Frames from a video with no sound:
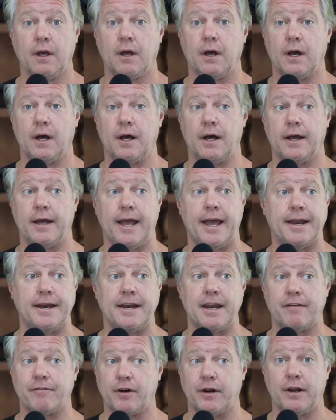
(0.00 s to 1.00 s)

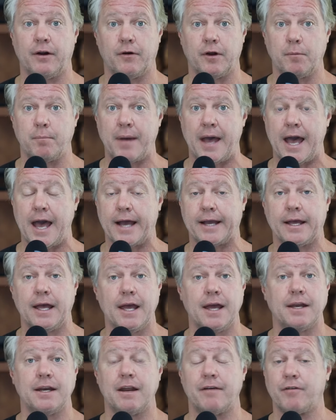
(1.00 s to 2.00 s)
And never hearing back,
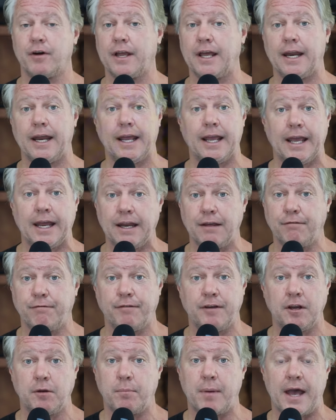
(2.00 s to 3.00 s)
never getting any
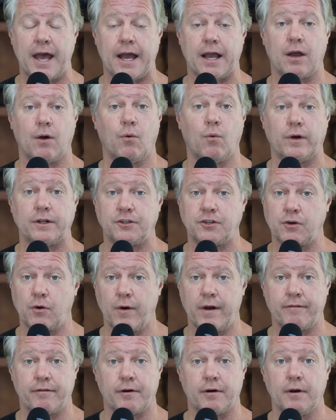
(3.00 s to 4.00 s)
feedback
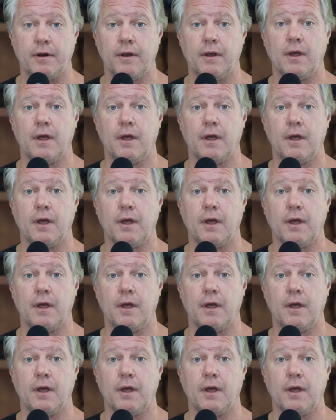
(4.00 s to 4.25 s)
whatsoever.